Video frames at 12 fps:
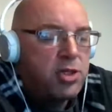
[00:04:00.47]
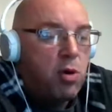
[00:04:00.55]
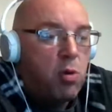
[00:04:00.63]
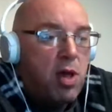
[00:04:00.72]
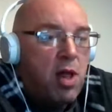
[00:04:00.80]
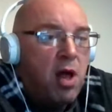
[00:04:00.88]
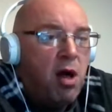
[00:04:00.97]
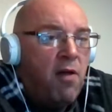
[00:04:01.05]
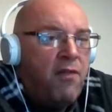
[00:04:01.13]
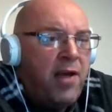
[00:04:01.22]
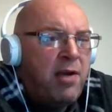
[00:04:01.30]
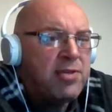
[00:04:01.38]
at all.
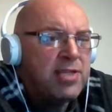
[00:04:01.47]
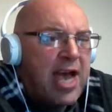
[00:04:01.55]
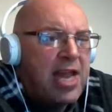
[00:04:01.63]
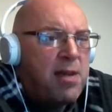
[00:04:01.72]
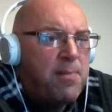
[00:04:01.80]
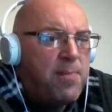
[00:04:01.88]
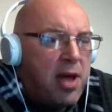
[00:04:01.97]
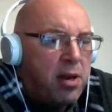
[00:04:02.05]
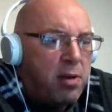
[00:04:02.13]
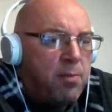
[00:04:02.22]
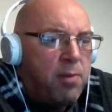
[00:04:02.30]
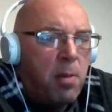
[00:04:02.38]
I think it's Caliban,
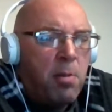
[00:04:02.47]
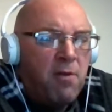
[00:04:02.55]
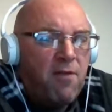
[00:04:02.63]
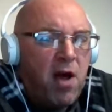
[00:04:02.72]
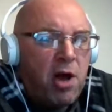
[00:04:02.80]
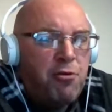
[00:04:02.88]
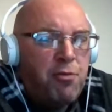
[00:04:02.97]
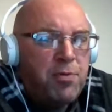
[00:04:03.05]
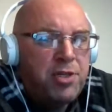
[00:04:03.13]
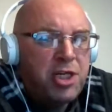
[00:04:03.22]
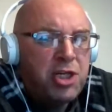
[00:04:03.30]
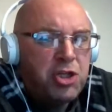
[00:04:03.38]
but I'm not
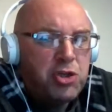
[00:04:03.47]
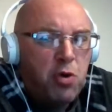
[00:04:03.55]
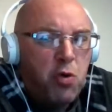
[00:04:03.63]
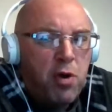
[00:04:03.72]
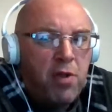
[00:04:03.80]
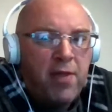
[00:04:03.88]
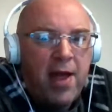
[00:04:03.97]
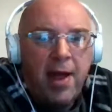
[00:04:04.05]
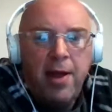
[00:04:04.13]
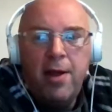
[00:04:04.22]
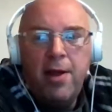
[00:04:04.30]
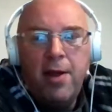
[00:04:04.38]
100% sure on that.